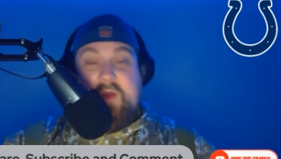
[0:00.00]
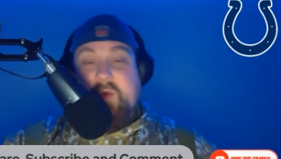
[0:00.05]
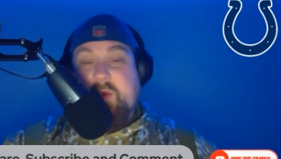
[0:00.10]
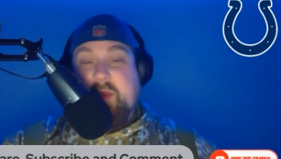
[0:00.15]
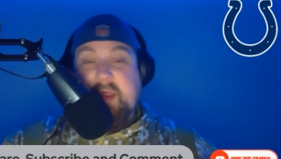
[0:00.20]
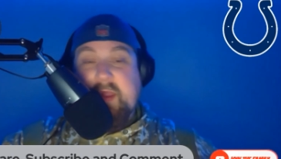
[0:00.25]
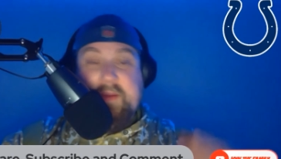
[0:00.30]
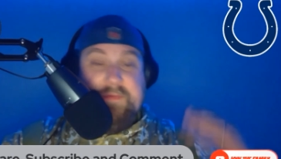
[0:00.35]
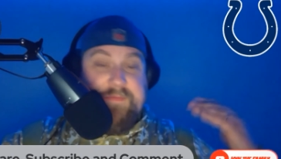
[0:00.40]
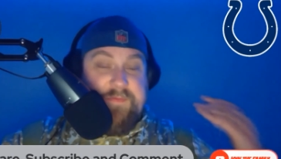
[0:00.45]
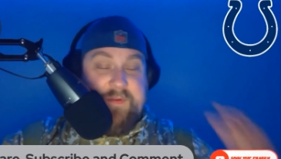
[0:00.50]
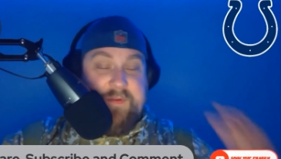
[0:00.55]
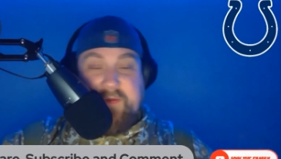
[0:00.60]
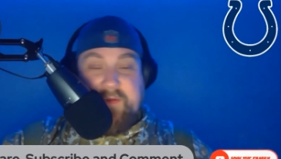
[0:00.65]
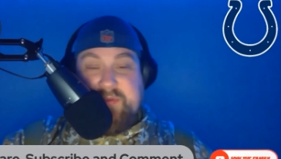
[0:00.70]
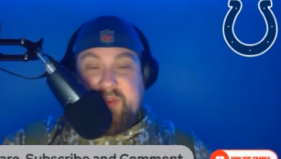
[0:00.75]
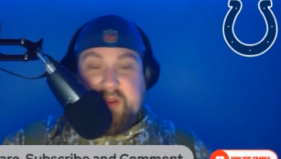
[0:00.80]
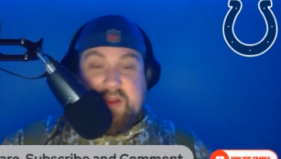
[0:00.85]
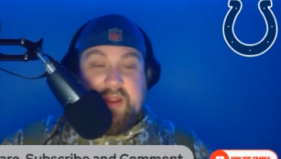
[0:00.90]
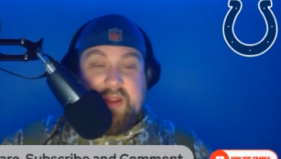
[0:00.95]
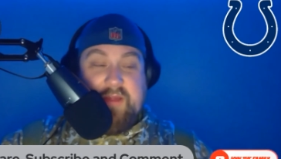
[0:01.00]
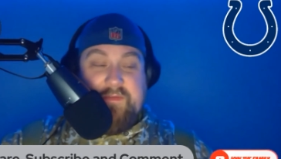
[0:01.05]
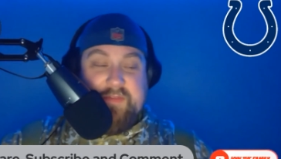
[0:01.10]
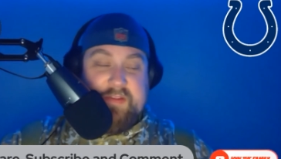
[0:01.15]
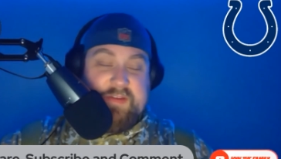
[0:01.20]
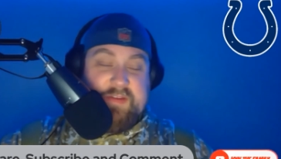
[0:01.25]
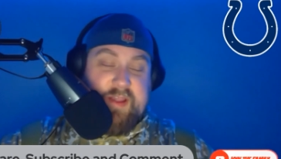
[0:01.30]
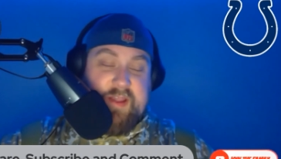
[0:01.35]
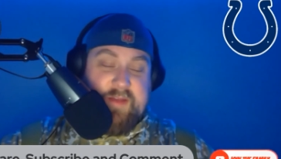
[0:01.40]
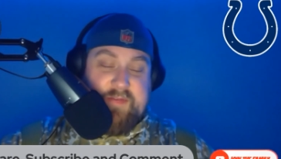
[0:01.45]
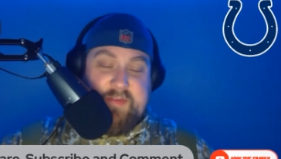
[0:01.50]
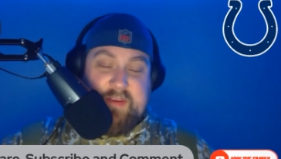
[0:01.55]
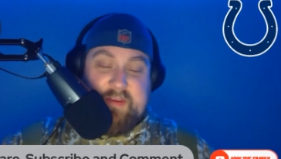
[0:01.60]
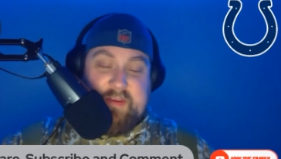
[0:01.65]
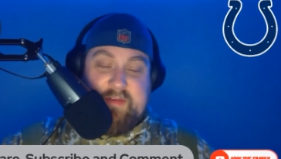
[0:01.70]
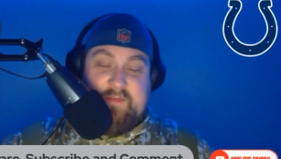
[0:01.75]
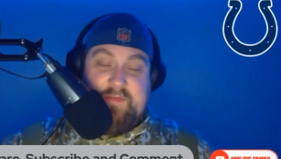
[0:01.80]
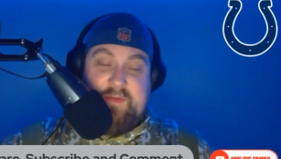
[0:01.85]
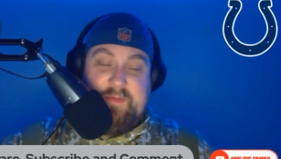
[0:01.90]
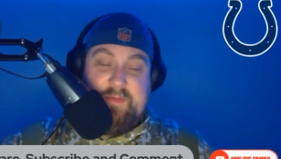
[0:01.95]
We have felt the love this
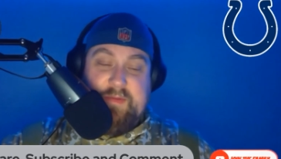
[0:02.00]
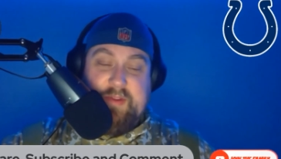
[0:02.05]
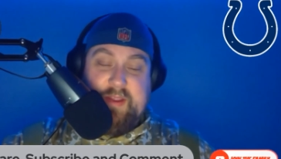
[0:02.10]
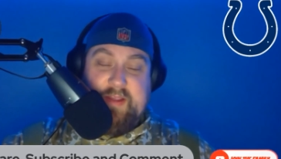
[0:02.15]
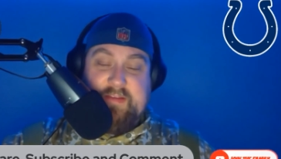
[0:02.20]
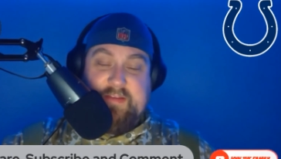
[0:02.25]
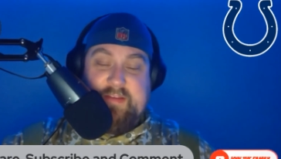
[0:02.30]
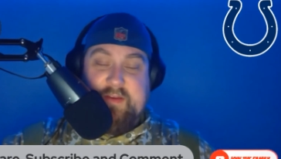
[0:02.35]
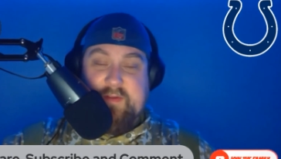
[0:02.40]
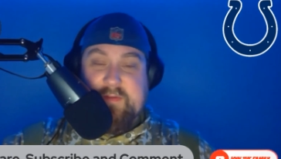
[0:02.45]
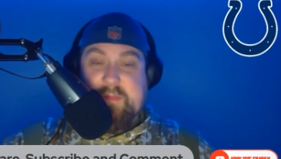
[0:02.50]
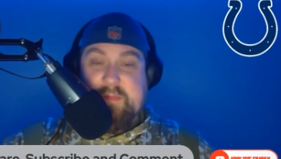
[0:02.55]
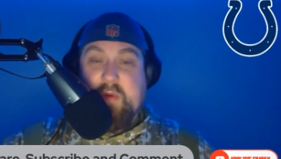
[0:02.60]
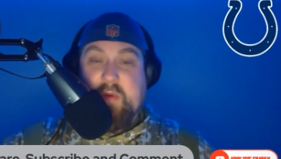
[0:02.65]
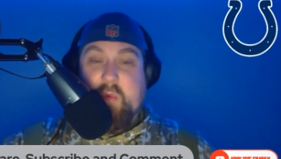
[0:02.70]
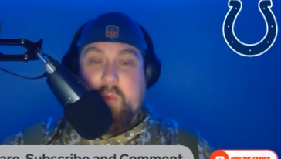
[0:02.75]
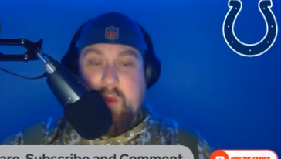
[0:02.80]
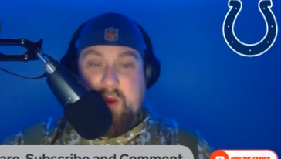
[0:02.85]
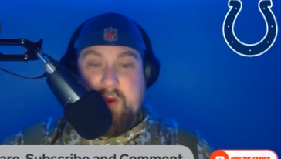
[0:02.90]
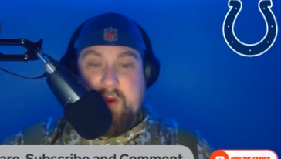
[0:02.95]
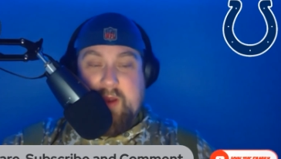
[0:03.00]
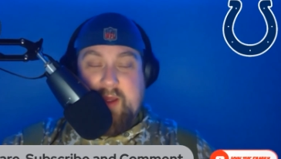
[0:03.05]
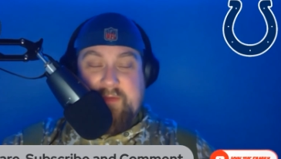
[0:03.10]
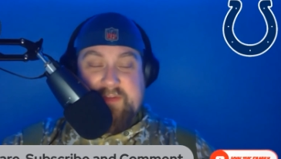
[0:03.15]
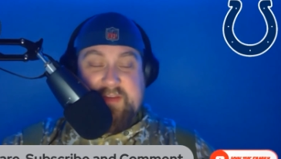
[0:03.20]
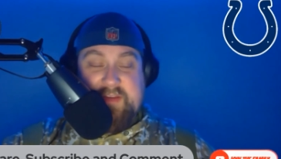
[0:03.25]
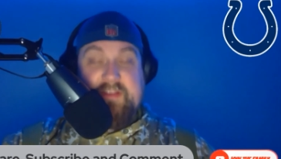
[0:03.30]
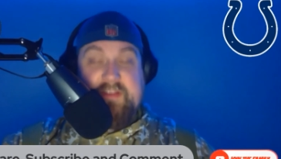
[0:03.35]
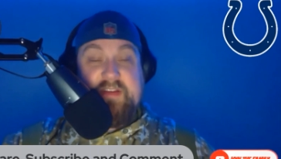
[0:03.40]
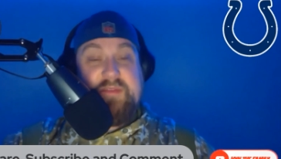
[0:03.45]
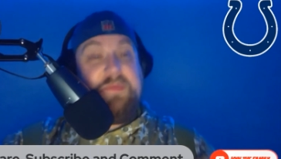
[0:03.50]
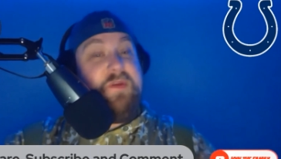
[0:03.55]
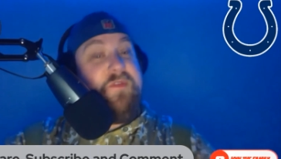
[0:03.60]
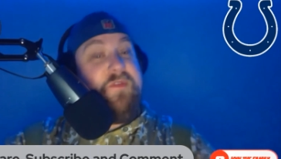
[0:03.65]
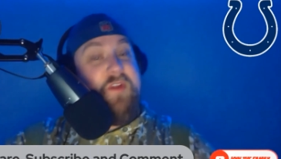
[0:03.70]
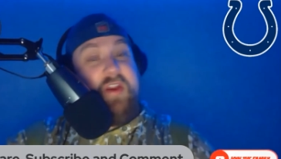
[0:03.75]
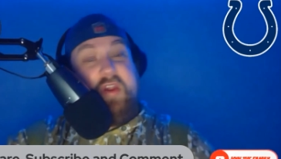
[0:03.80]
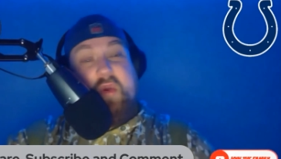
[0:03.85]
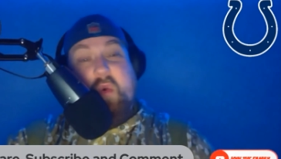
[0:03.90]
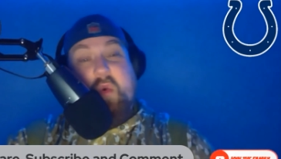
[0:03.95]
offseason from you guys. I know it's been a weird offseason. It's been a
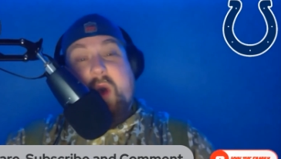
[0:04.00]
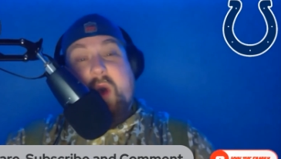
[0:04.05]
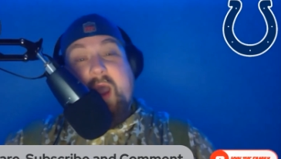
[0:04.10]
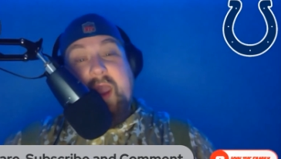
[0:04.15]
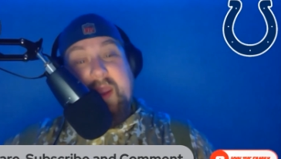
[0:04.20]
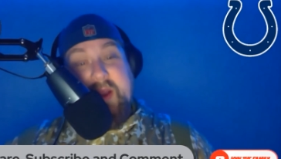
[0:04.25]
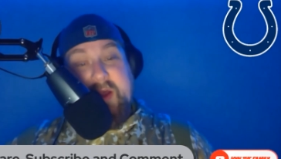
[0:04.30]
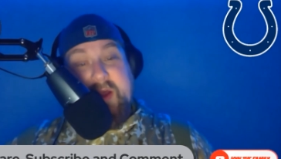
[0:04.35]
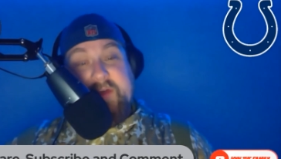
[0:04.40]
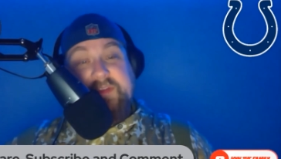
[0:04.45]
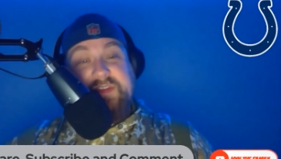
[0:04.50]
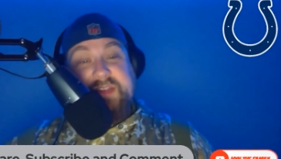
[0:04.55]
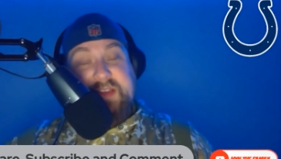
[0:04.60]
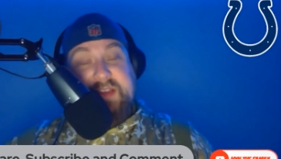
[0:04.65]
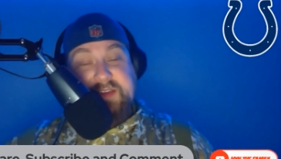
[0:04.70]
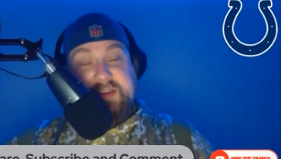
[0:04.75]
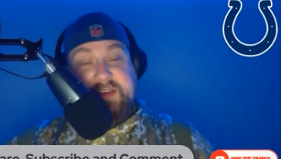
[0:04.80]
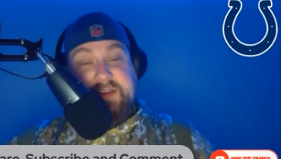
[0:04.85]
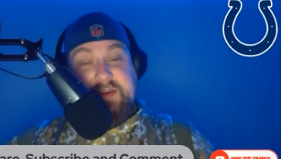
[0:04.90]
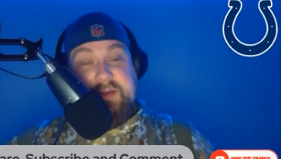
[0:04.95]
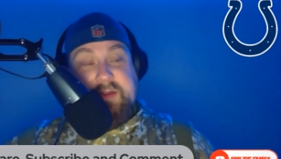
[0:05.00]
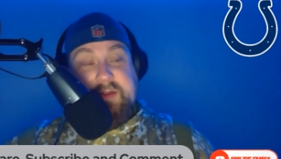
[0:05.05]
very quiet offseason.